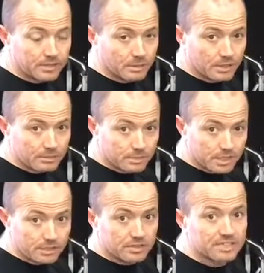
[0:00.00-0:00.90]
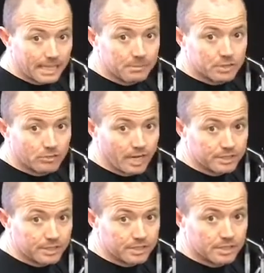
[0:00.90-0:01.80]
So we're going to do the same stretch
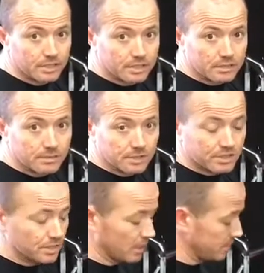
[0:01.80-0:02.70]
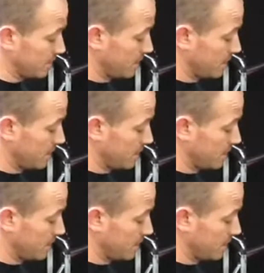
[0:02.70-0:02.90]
that we've just done.